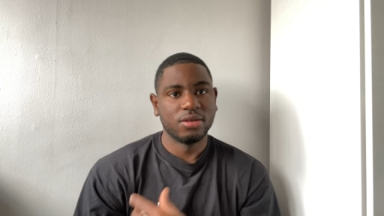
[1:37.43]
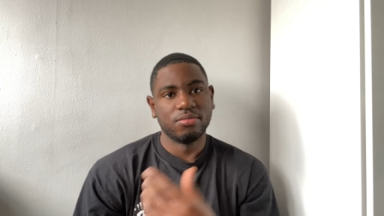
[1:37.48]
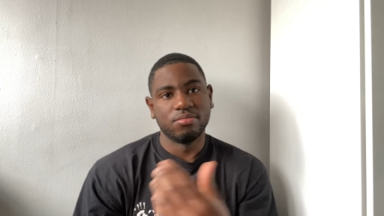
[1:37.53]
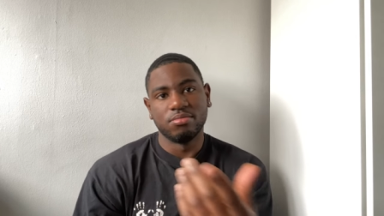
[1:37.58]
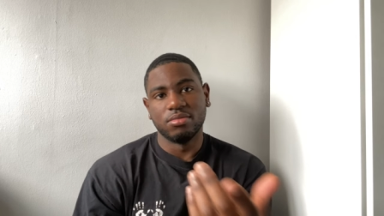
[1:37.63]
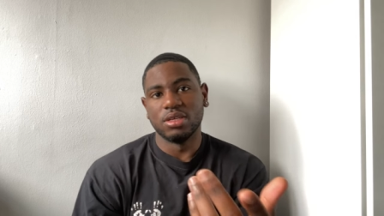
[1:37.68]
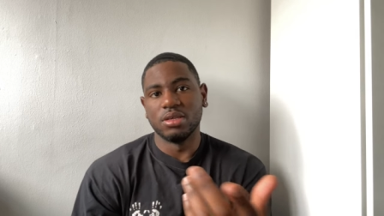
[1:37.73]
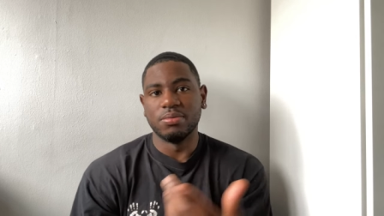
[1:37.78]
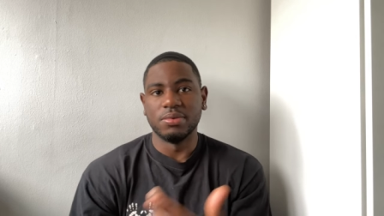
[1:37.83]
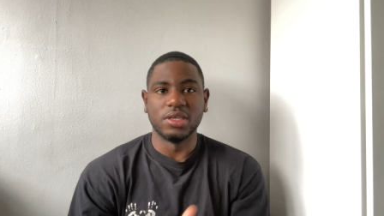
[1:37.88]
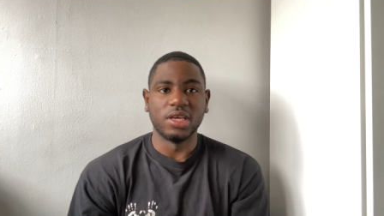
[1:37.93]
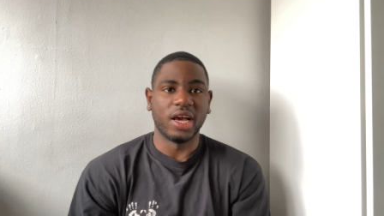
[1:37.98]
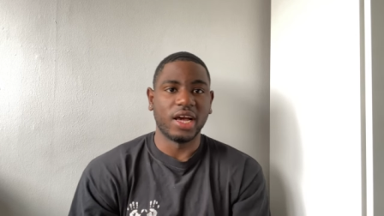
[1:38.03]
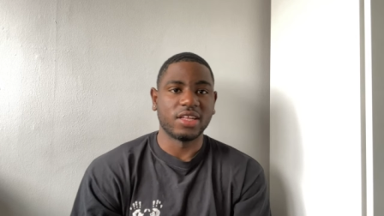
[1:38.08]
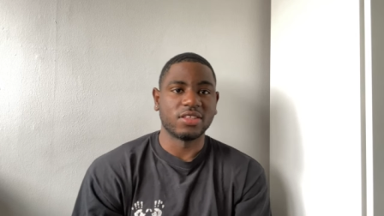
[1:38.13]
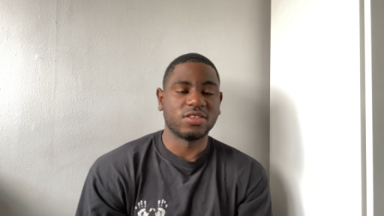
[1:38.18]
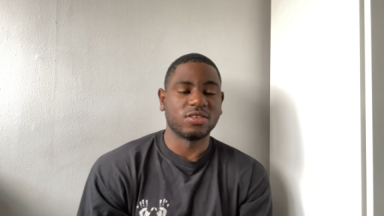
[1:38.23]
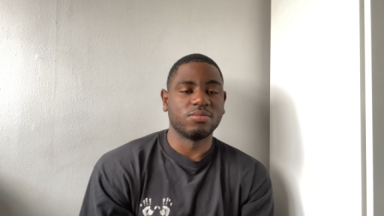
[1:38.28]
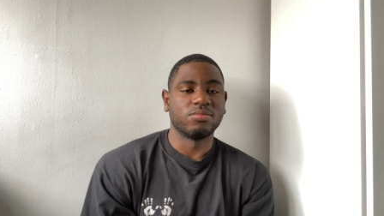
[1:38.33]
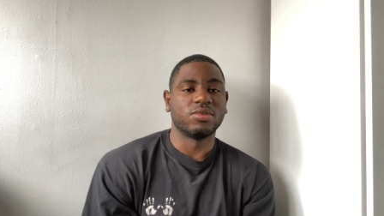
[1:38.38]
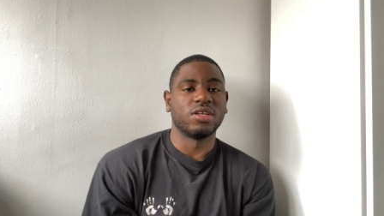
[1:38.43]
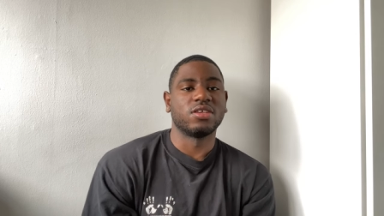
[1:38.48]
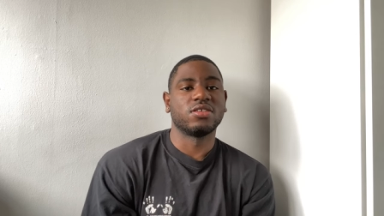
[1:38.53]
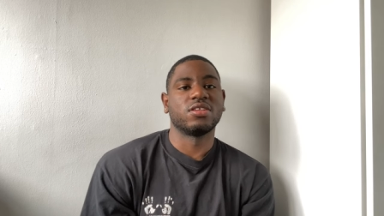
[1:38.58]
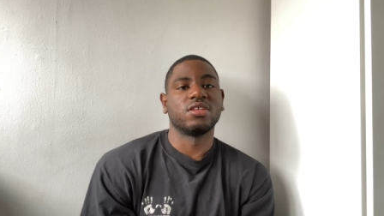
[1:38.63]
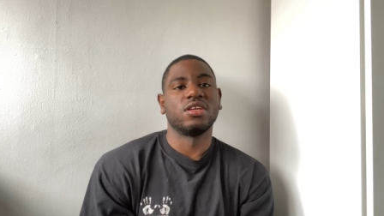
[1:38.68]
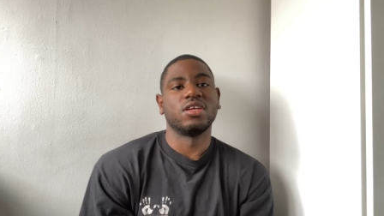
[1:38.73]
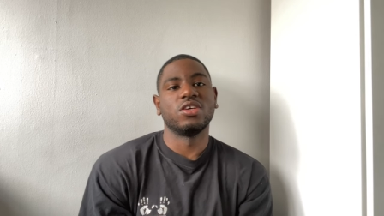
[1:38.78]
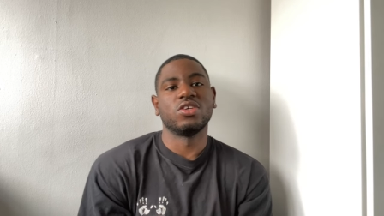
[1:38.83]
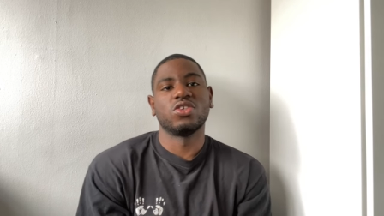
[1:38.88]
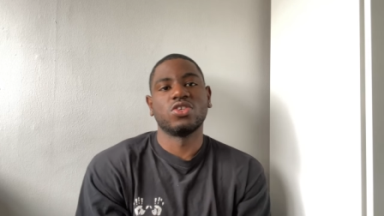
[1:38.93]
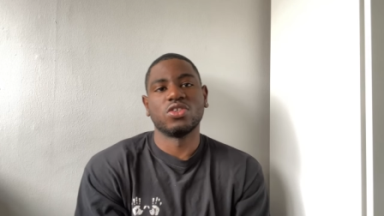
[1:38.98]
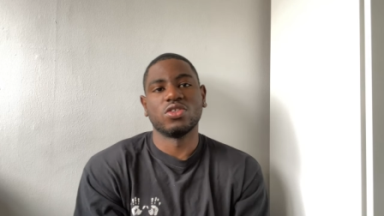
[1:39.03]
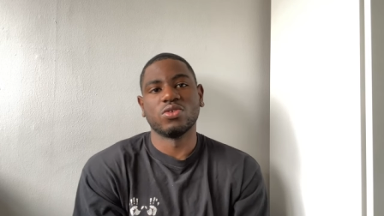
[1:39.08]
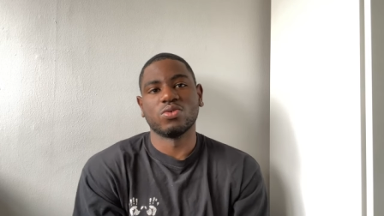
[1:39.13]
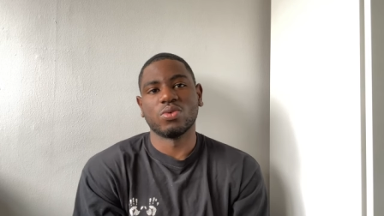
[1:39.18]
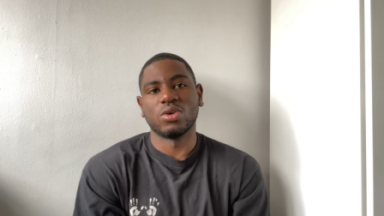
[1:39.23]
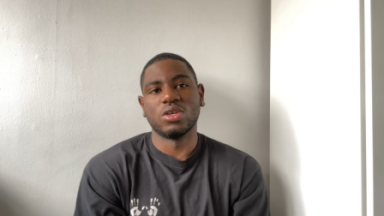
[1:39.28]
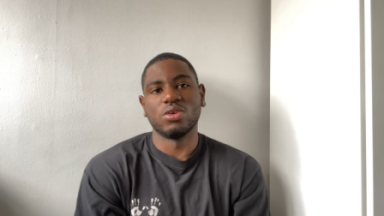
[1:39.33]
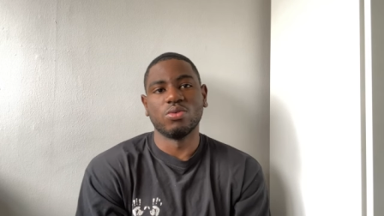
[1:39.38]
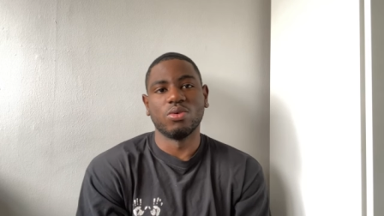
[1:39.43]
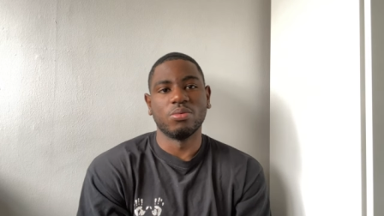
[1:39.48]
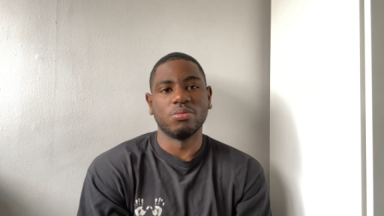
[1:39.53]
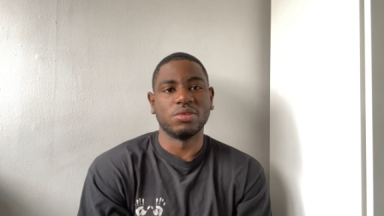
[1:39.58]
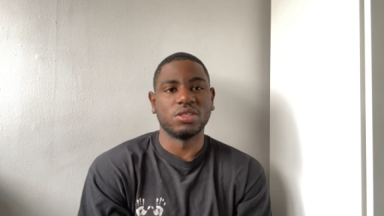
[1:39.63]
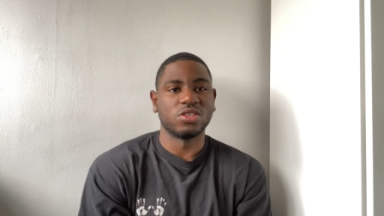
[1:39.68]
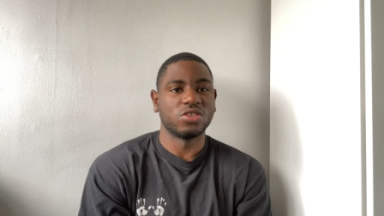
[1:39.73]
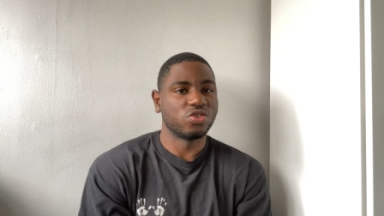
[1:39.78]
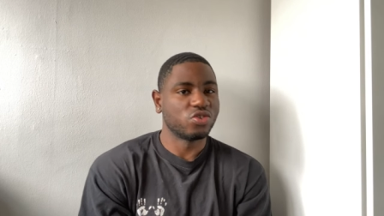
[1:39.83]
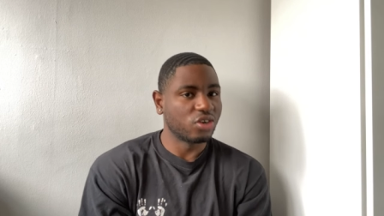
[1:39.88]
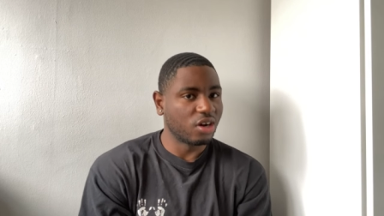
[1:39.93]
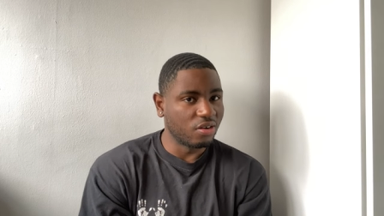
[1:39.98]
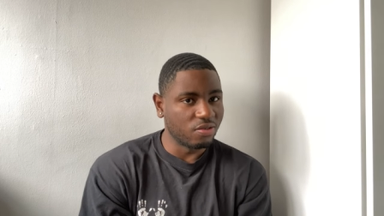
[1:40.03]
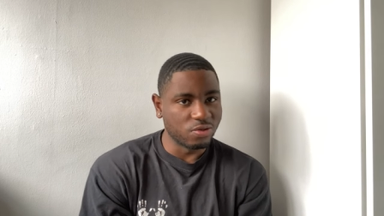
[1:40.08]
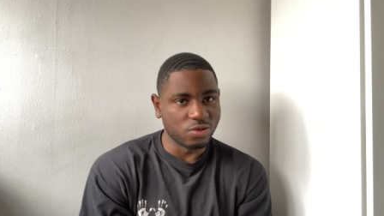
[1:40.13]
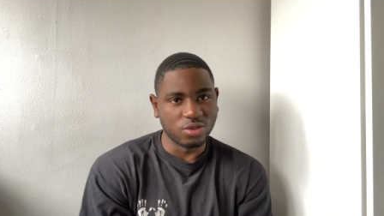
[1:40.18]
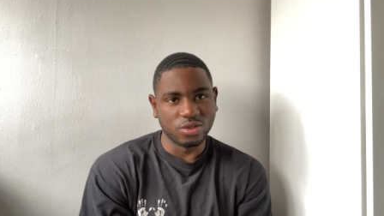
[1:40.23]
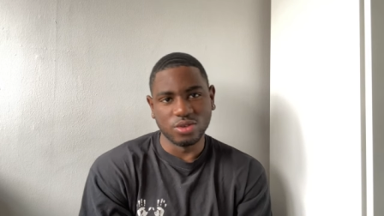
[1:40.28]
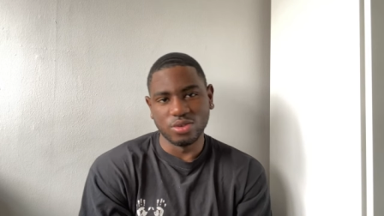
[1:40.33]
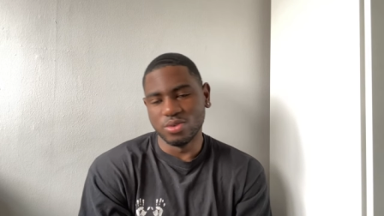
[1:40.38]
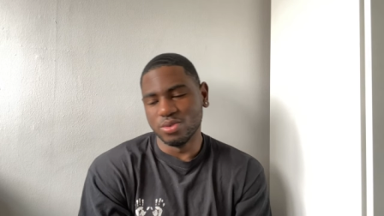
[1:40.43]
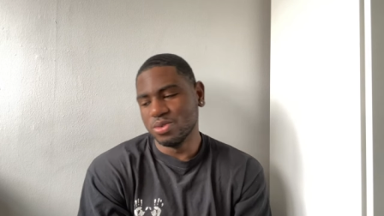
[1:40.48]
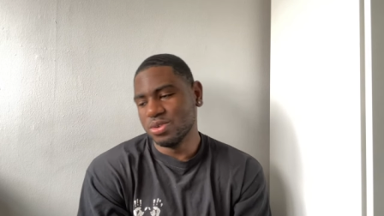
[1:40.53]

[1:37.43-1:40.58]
maybe add some destinations where you want me to travel to